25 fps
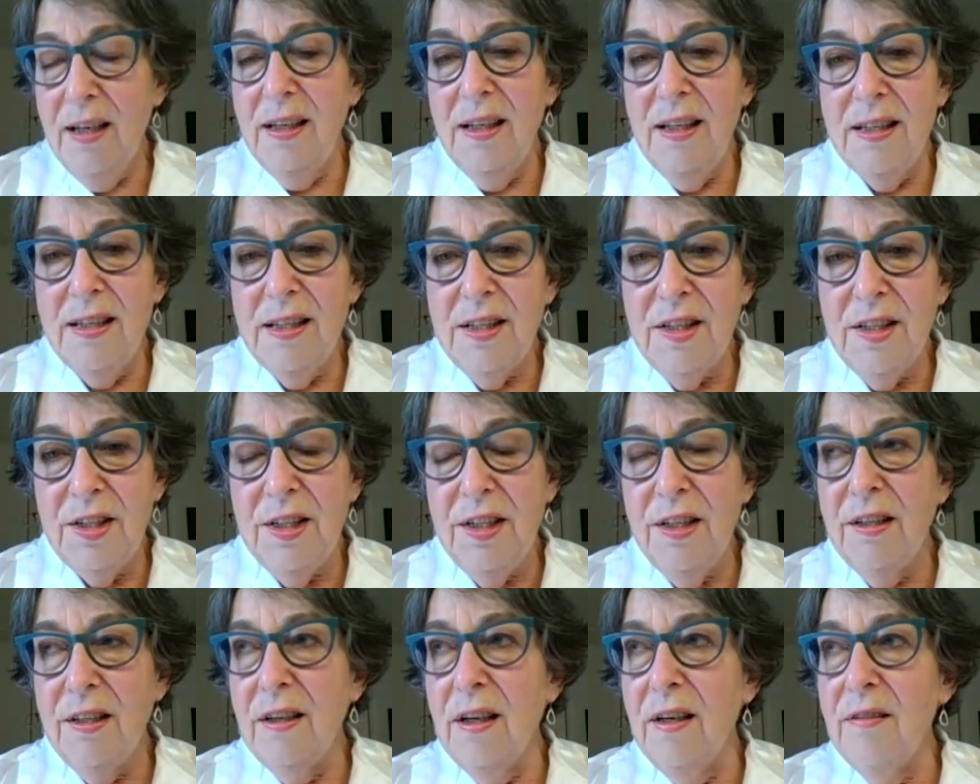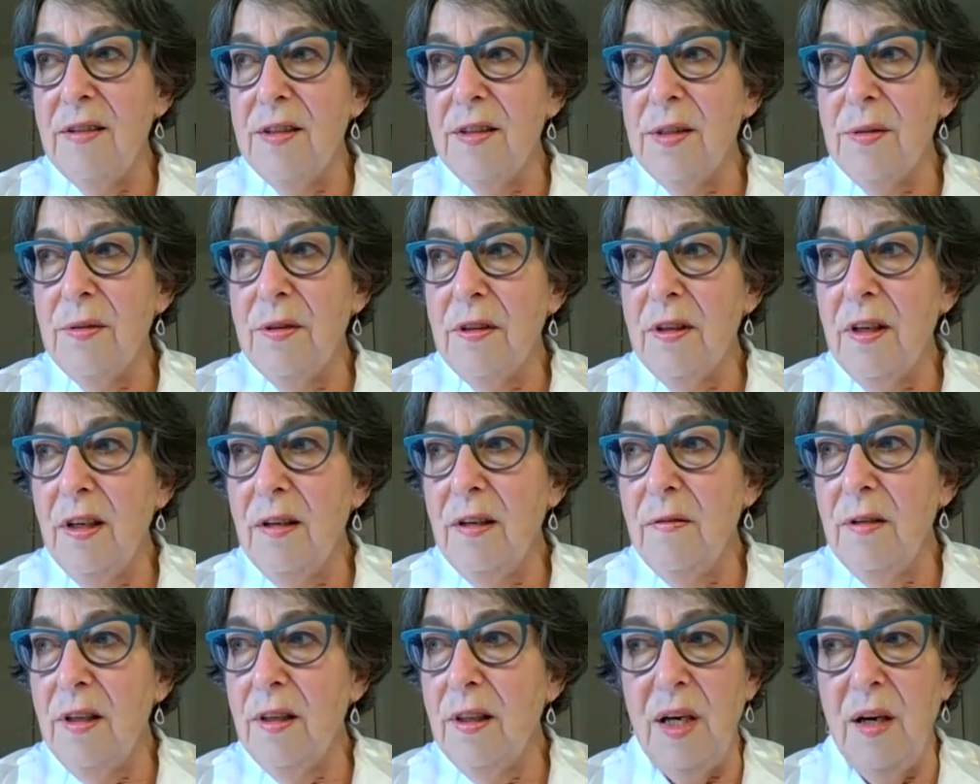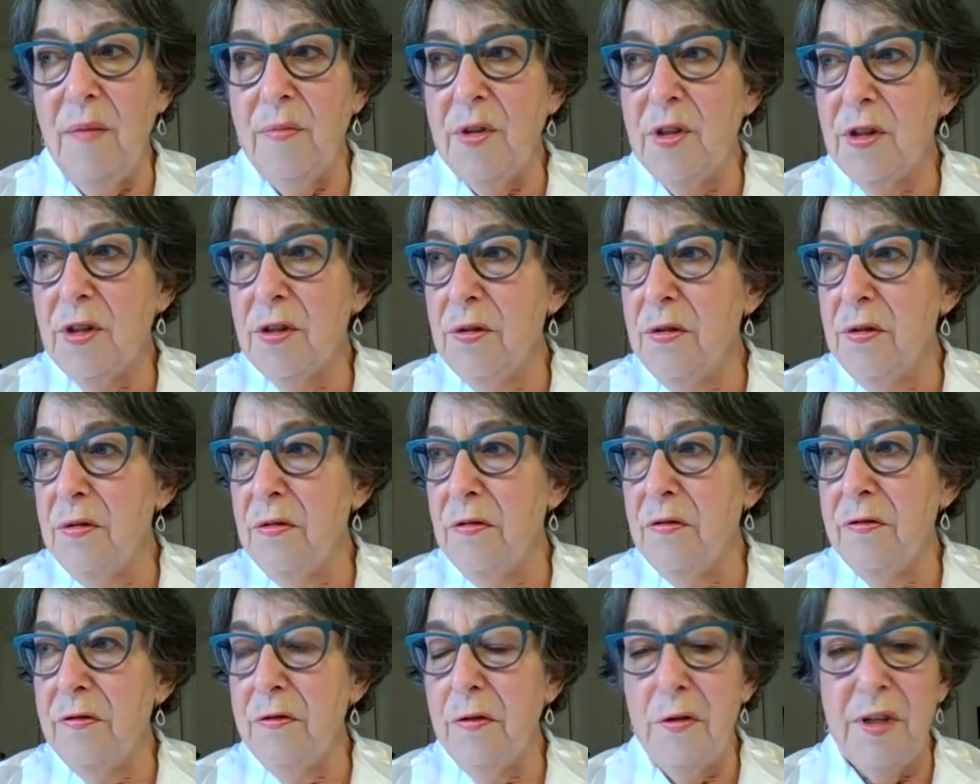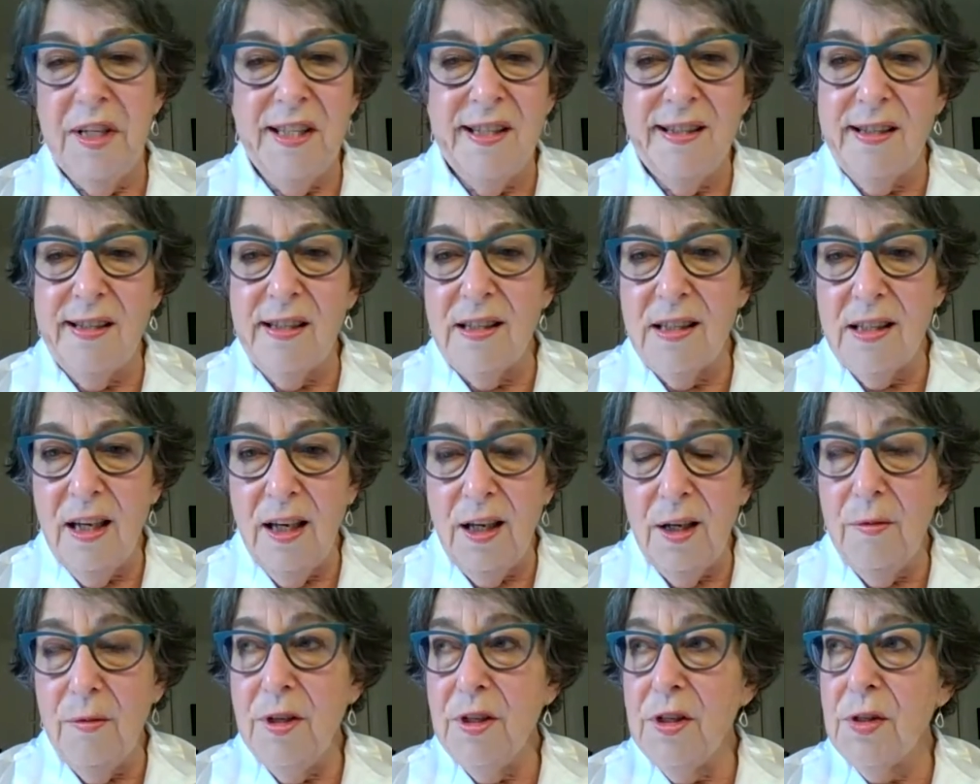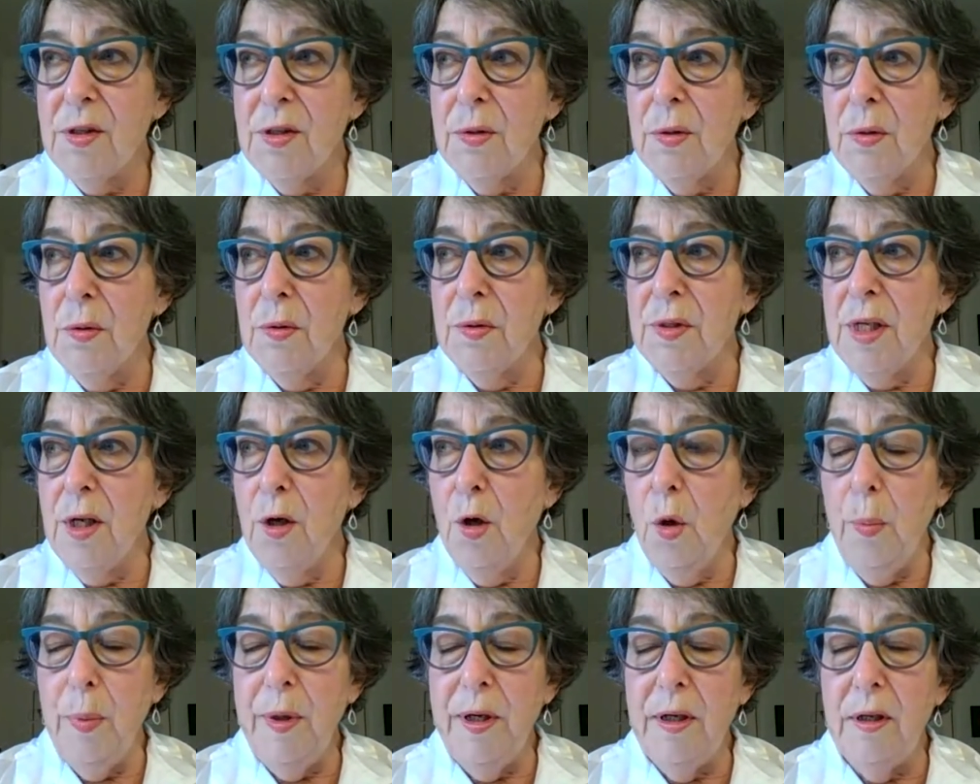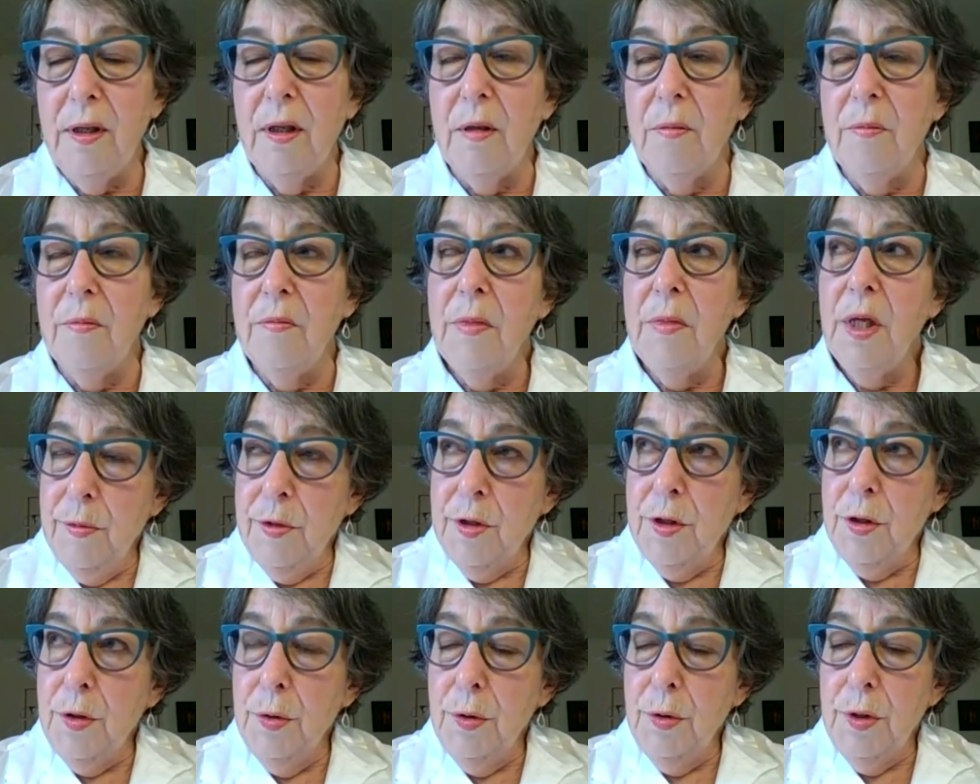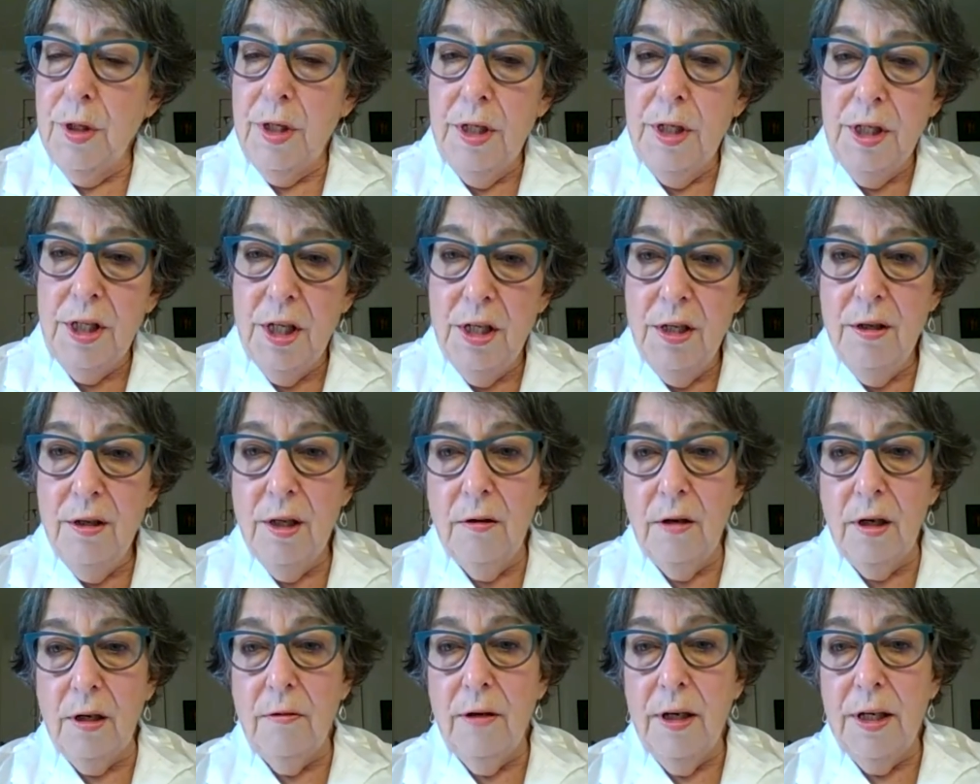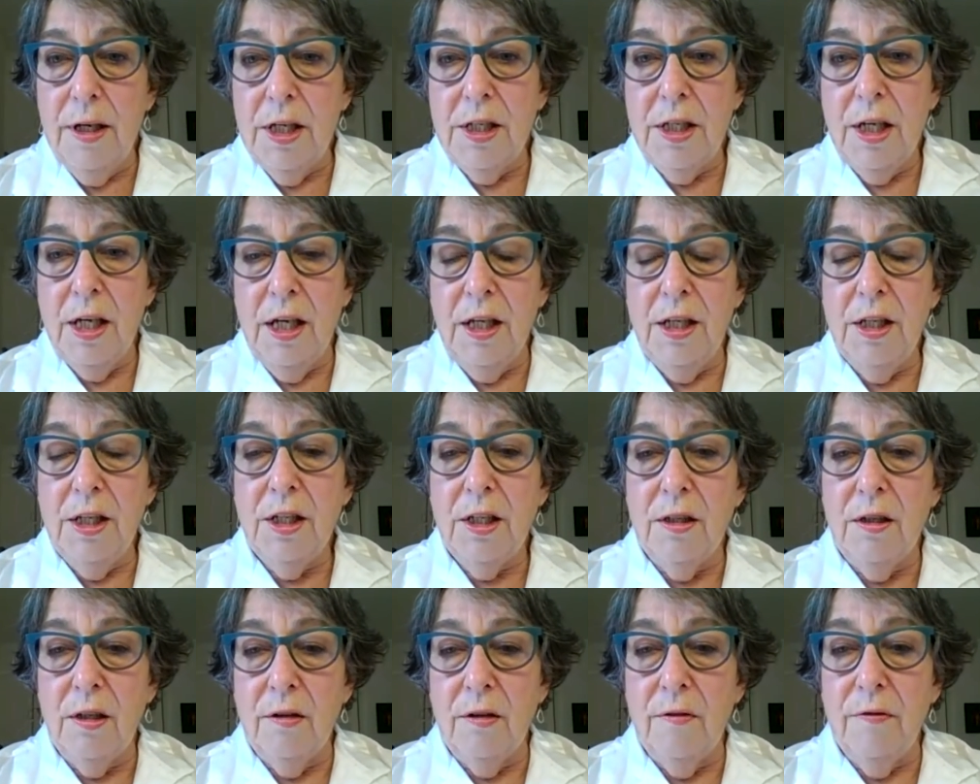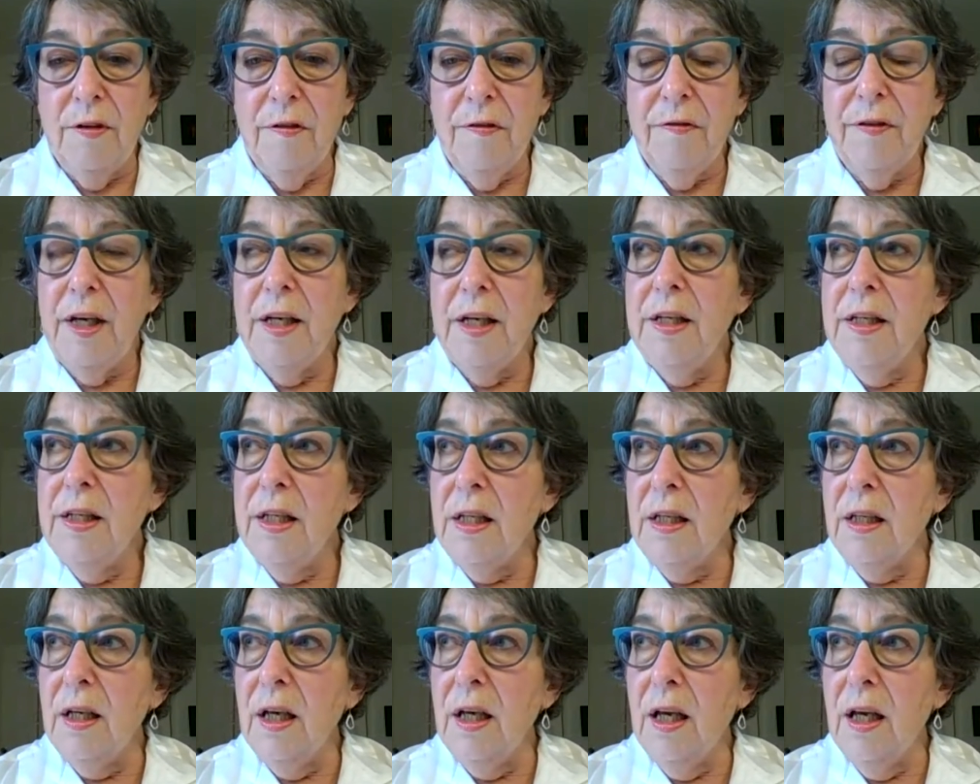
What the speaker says: Last year, I was working with up to 46 language schools, helping them to continue their accreditation for funding.